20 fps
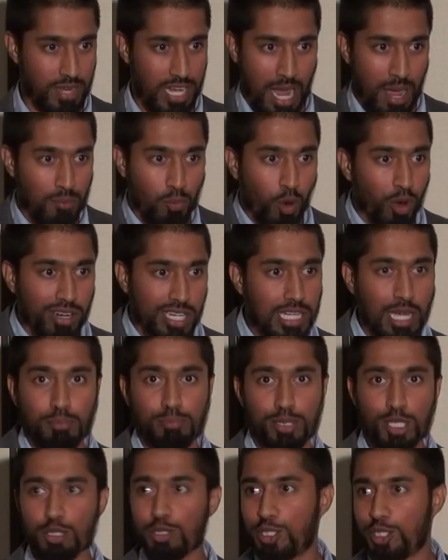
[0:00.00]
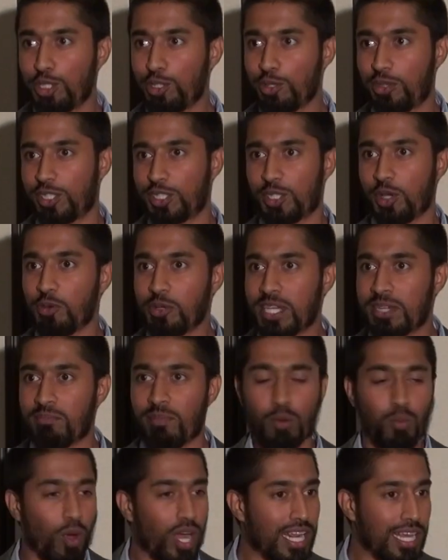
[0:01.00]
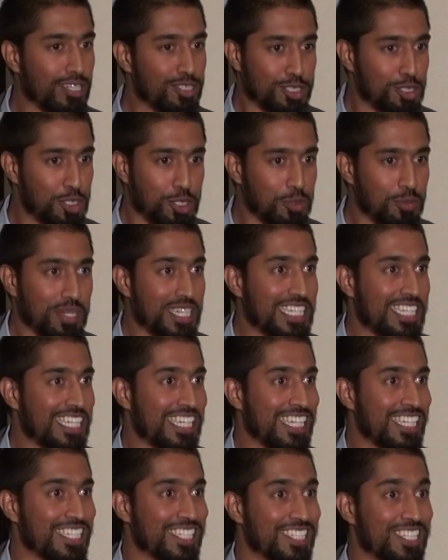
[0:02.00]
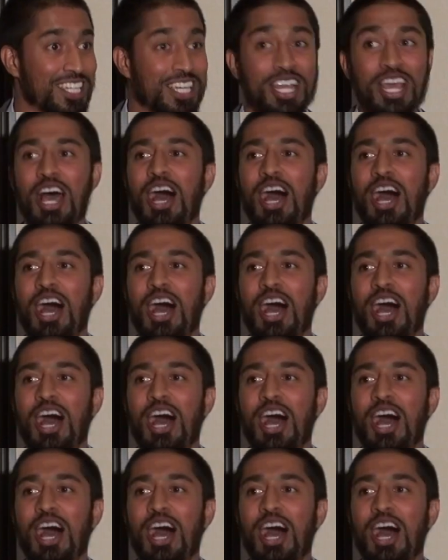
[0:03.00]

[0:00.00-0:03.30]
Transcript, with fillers: and I'm wearing a Bluetooth Sony. What else do we need?